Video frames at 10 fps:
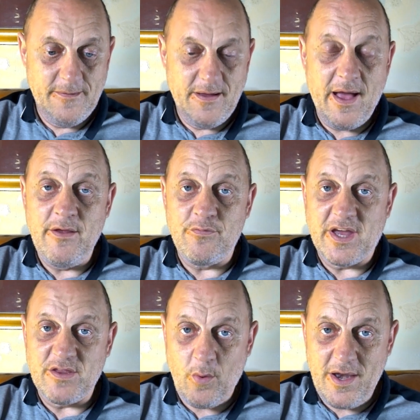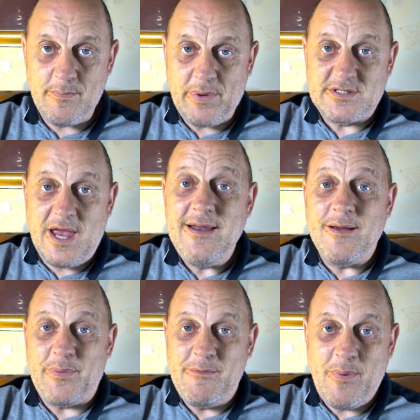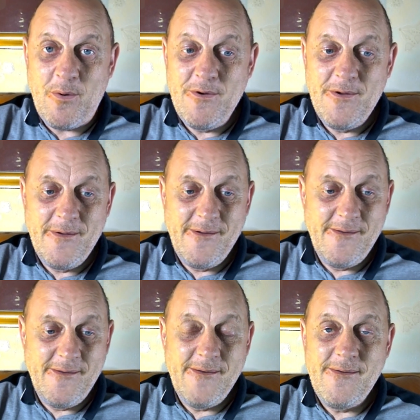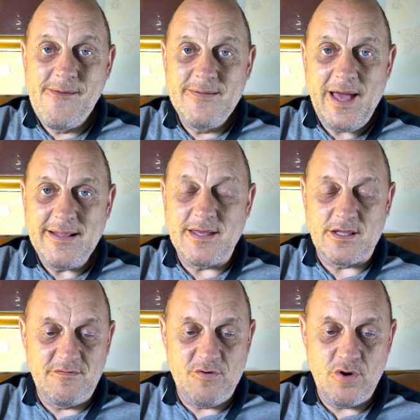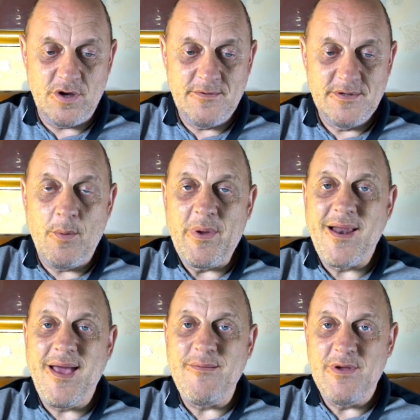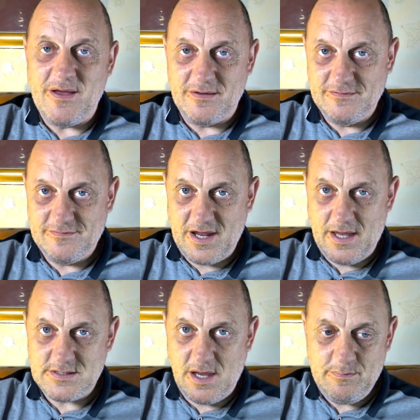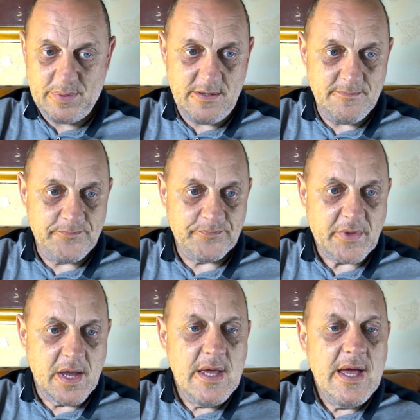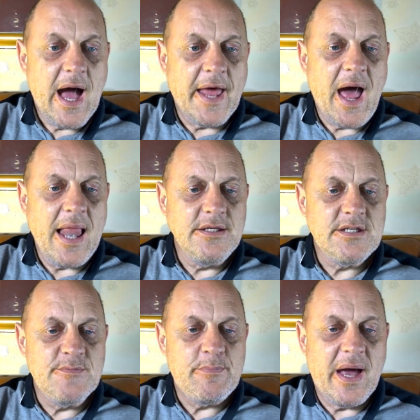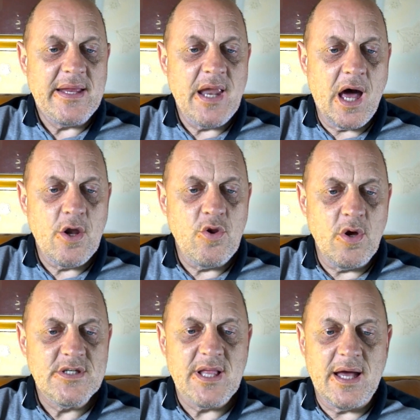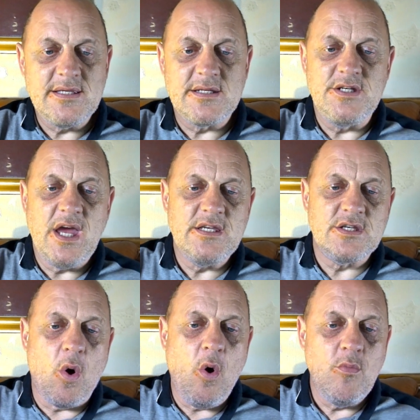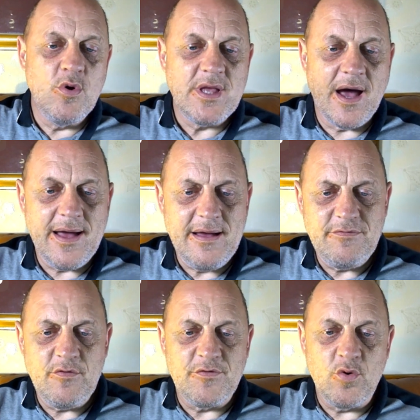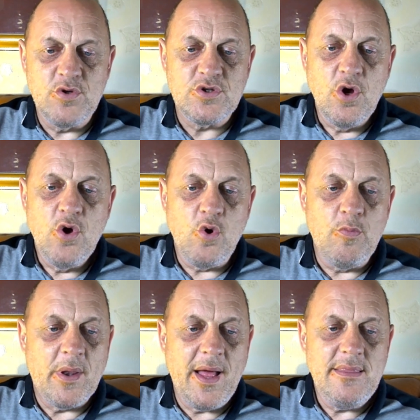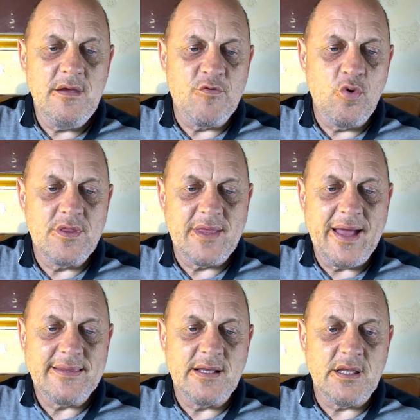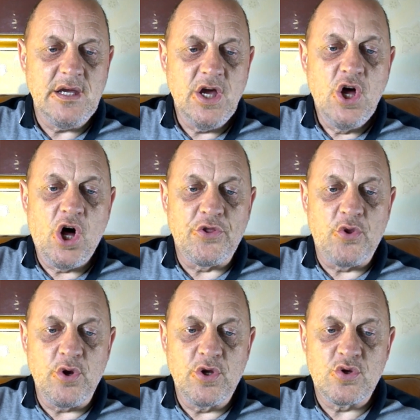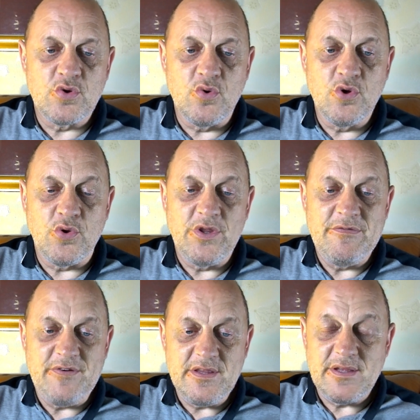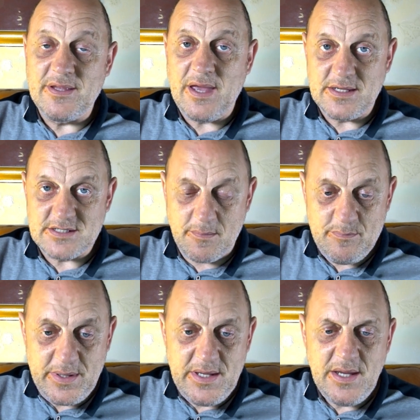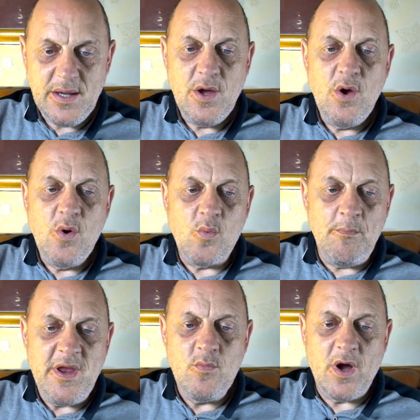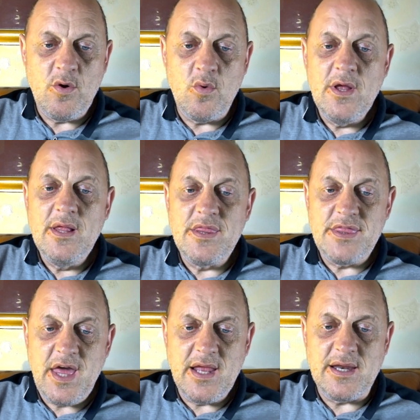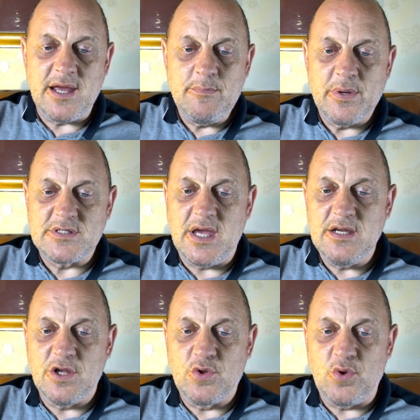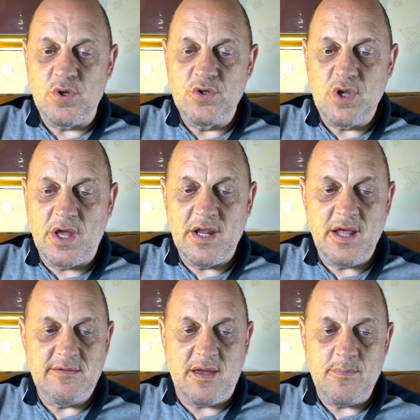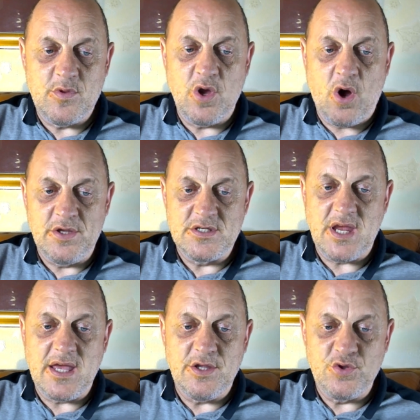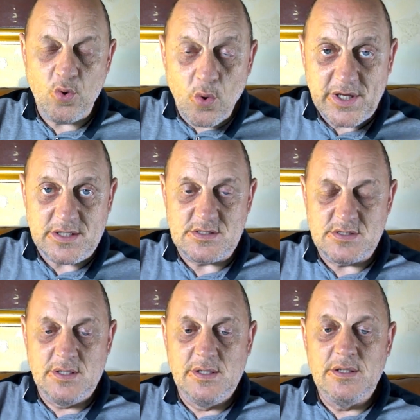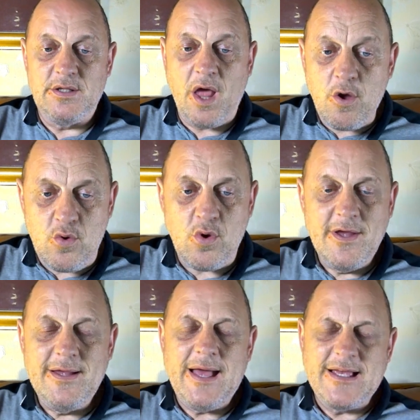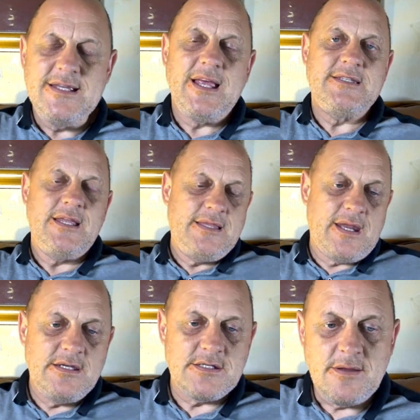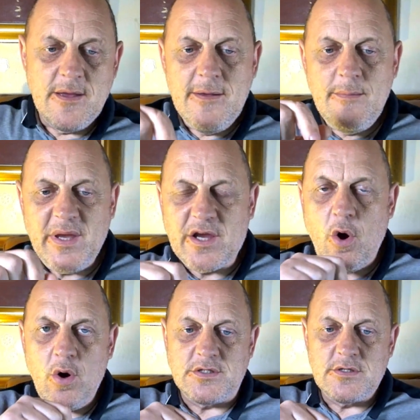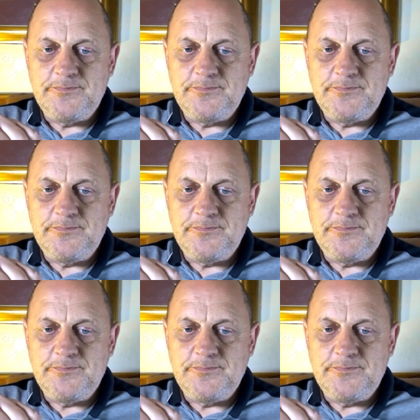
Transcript: And if we get 20% of people tactically voting, be a nightmare for the SNP. Analysis by Norstat suggests that almost half of those who plan to vote tactically are doing so to defeat the SNP. Meanwhile, 39% are doing in an attempt to unset the Tories. Now, isn't this interesting? Because